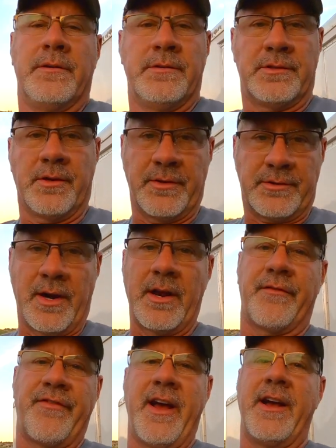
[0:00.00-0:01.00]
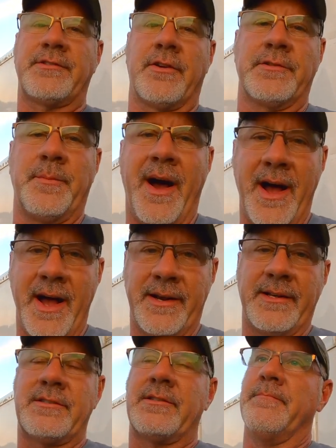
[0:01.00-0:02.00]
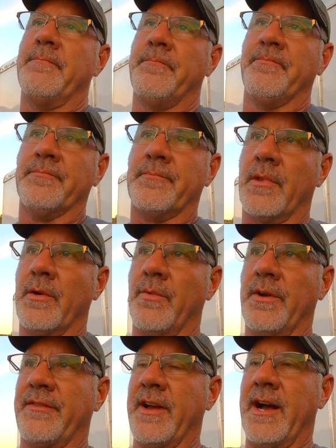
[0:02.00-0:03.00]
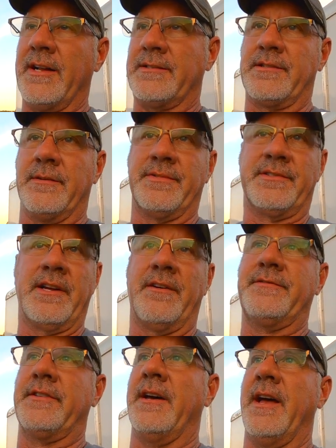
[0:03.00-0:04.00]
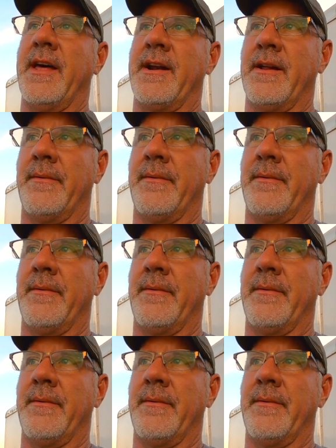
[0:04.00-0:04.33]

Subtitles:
So the trailer fiasco is behind us. We've got some stuff to edit